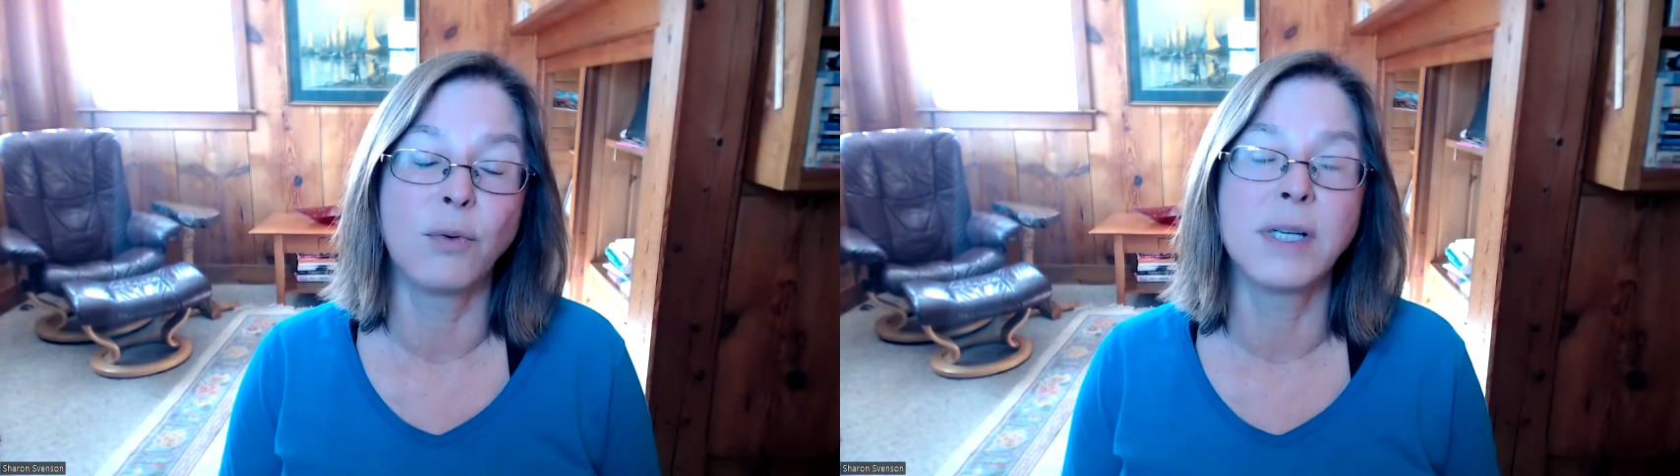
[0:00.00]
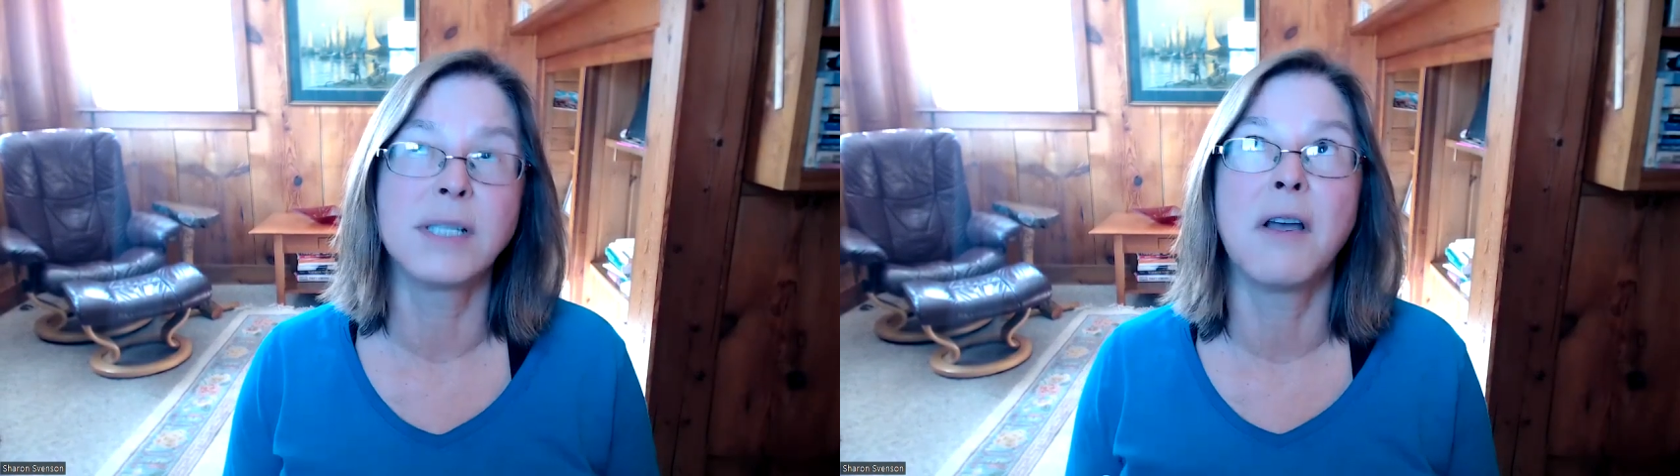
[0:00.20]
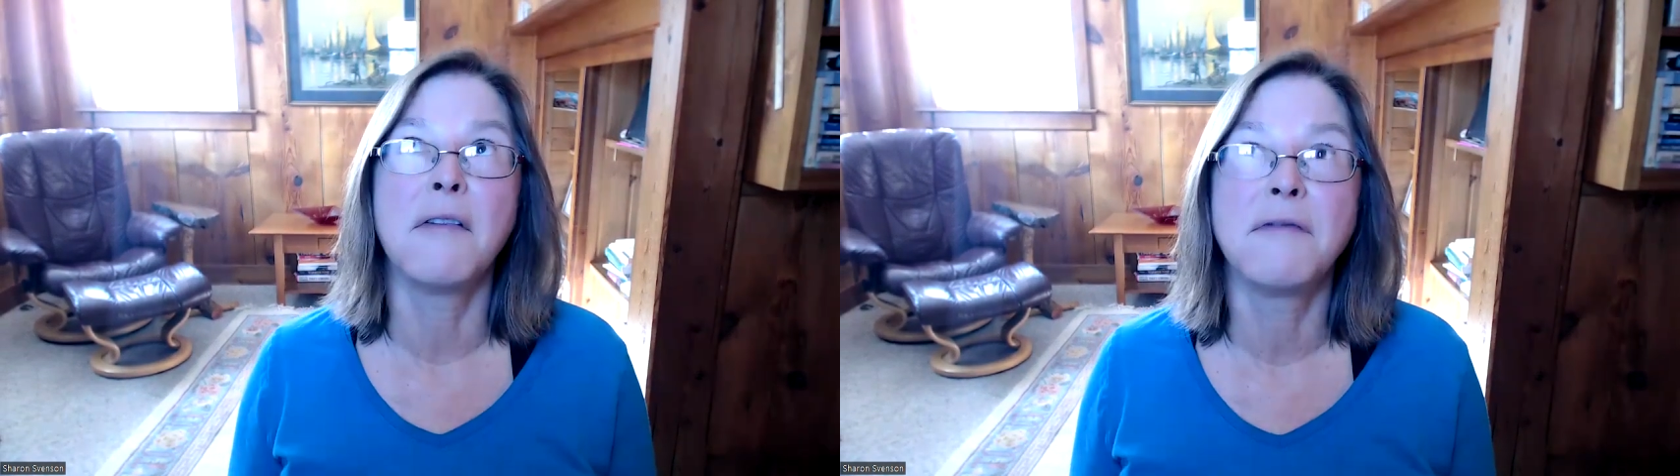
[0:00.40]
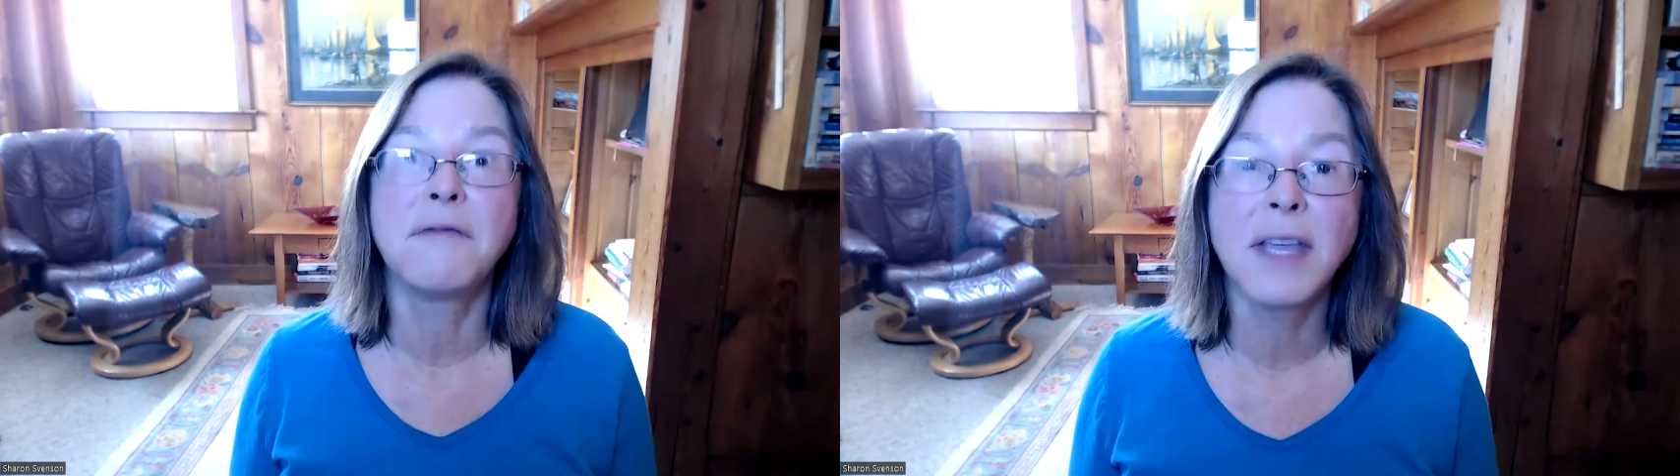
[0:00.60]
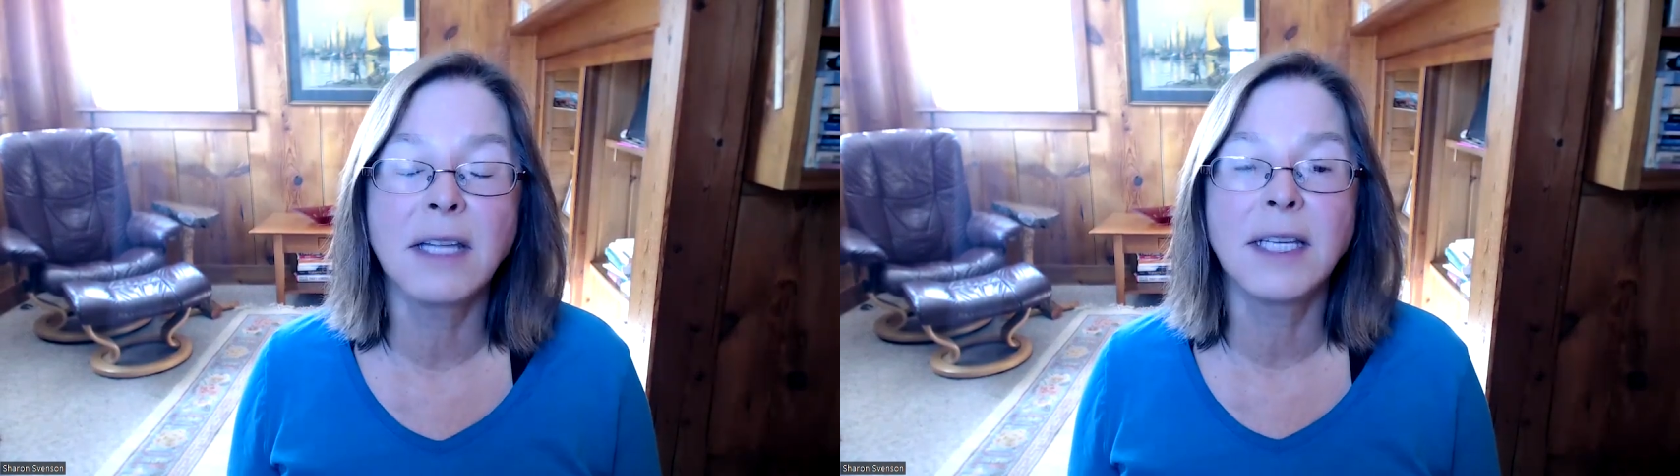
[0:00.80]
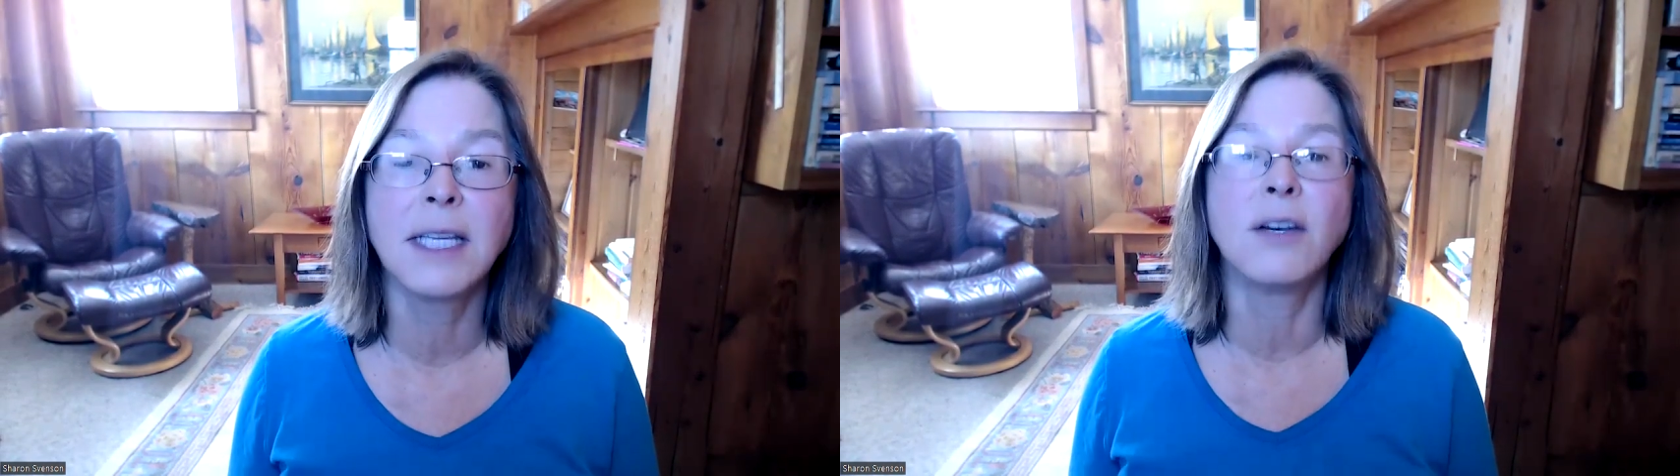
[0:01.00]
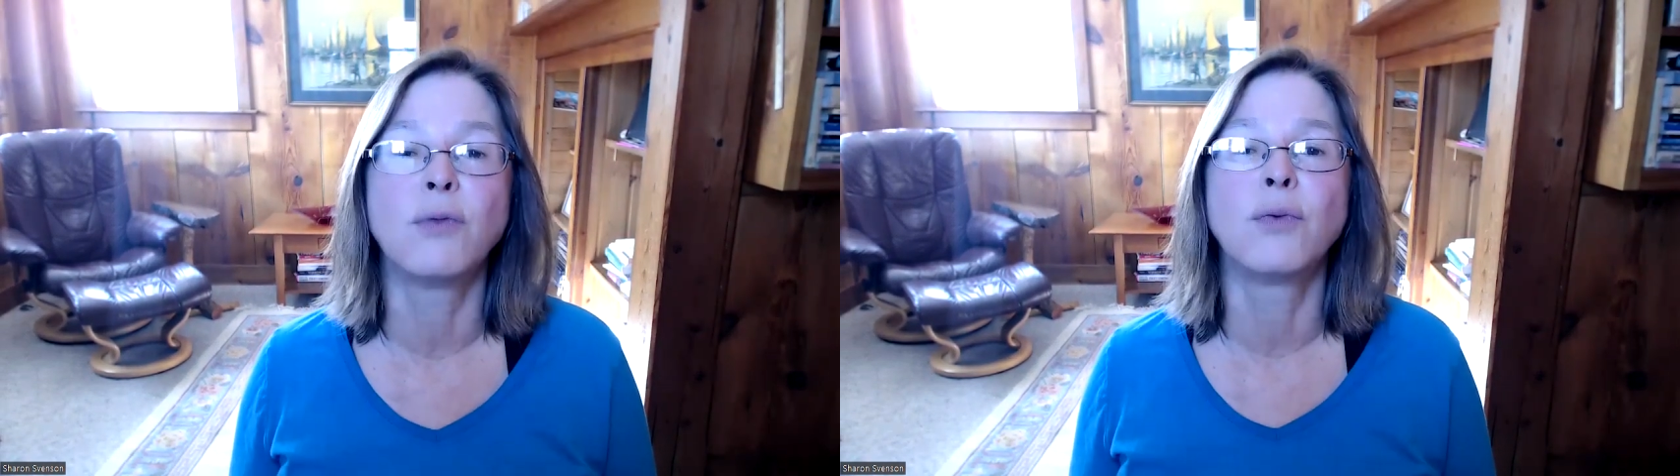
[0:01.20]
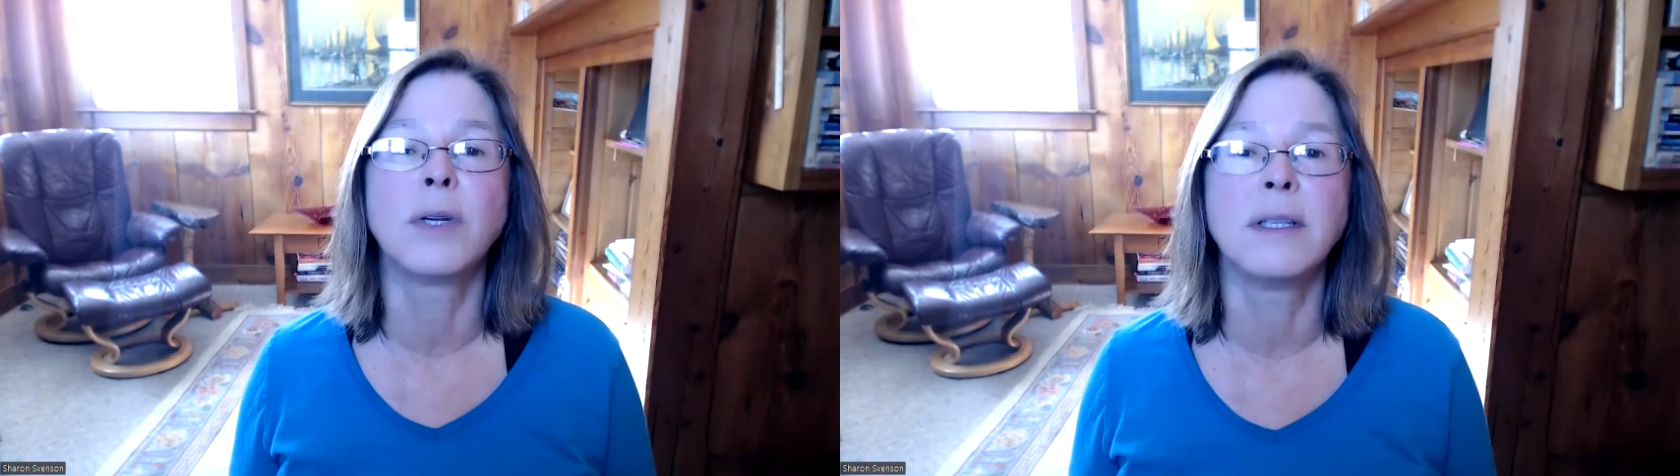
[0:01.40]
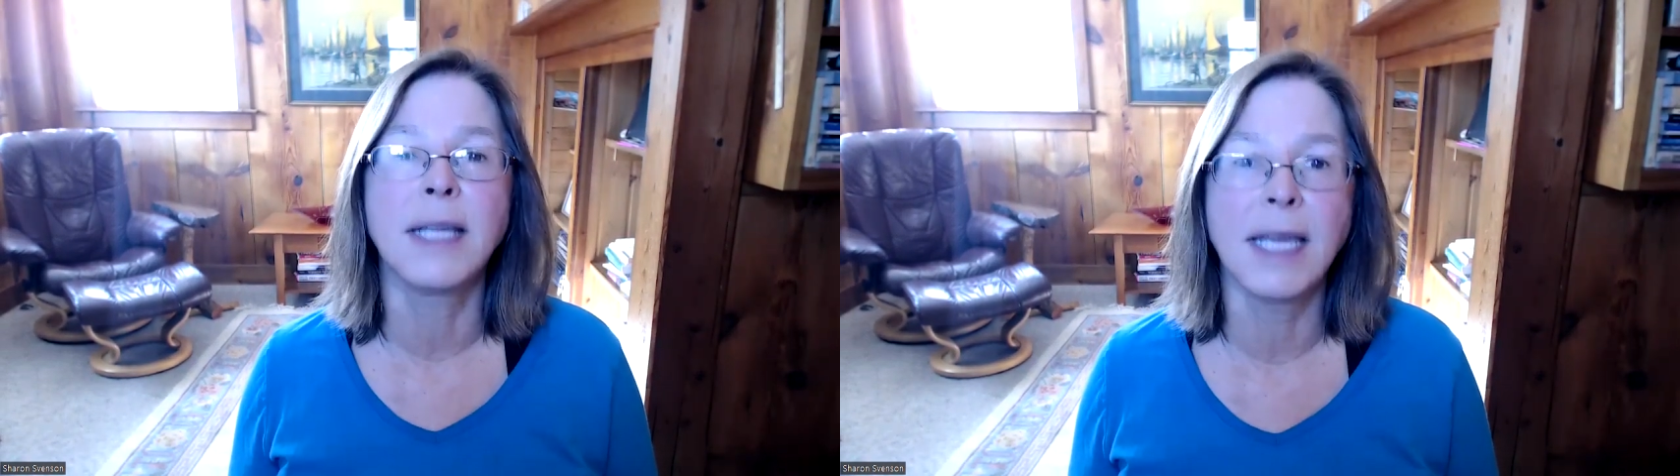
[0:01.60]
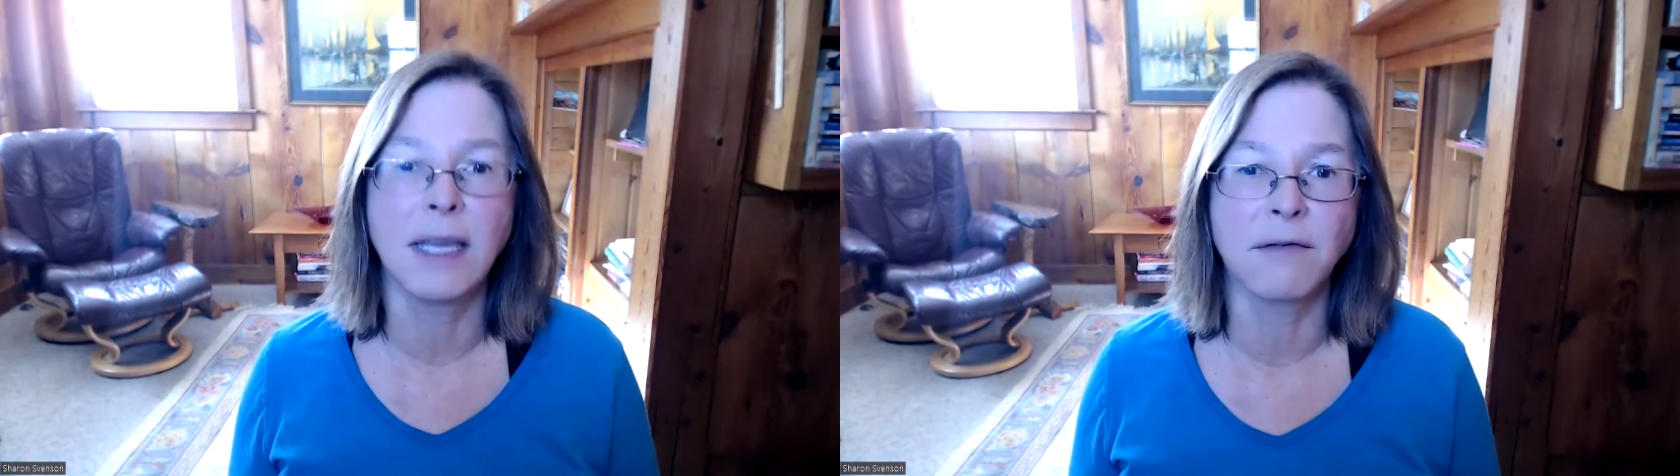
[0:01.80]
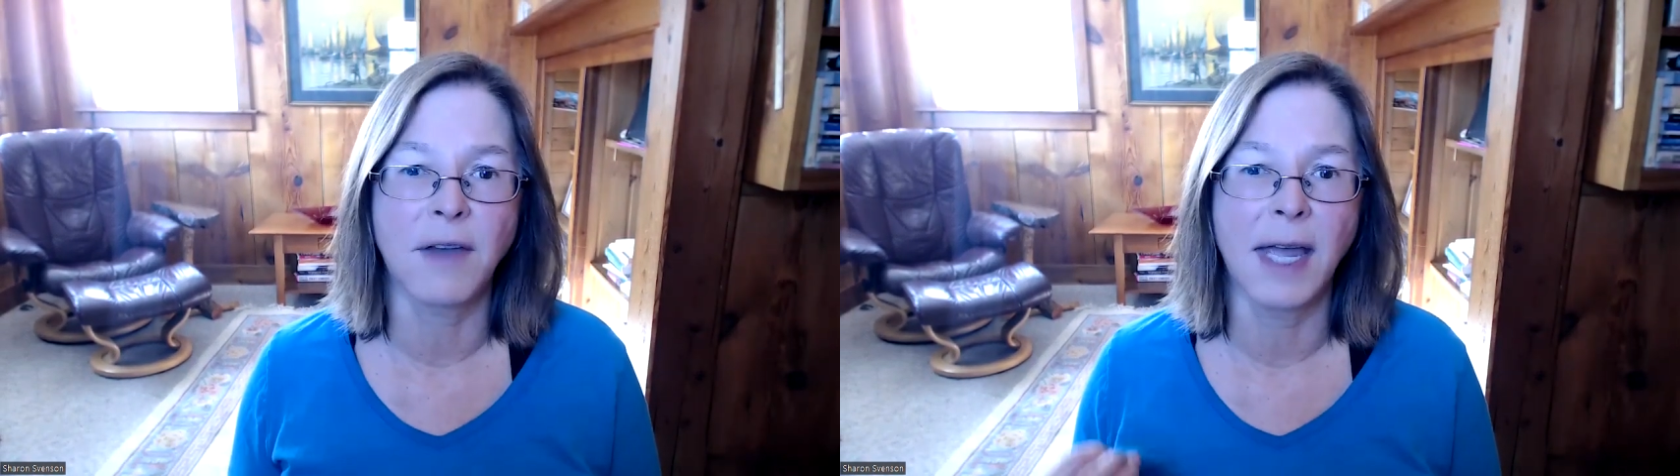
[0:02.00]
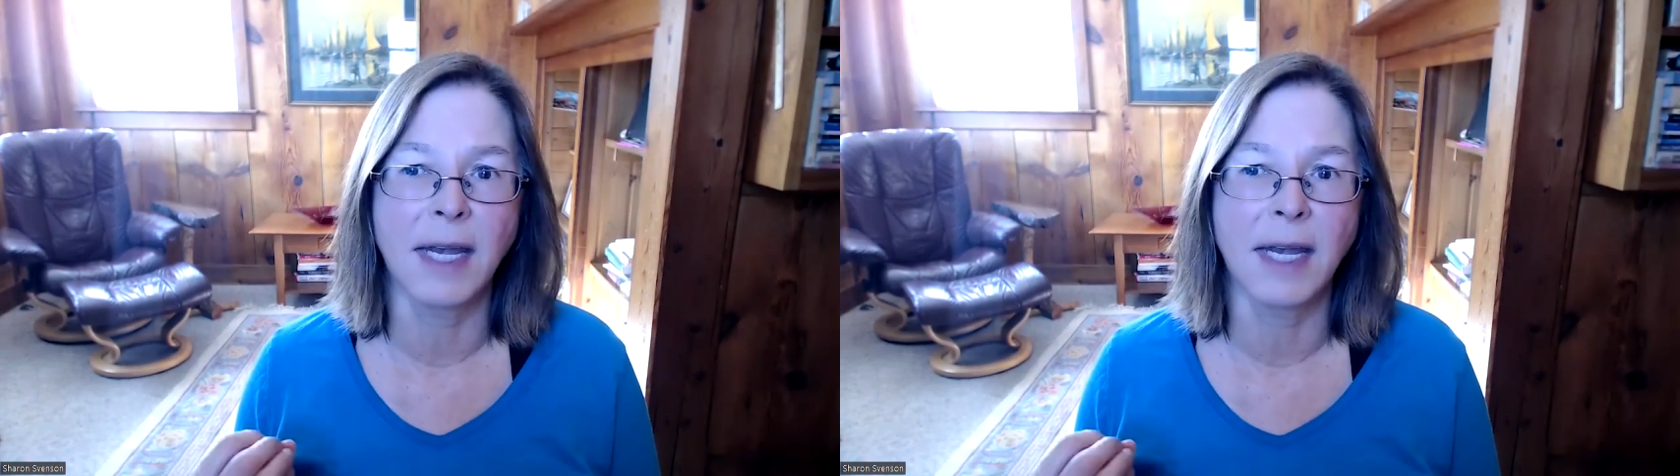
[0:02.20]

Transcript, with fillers: was feeling relief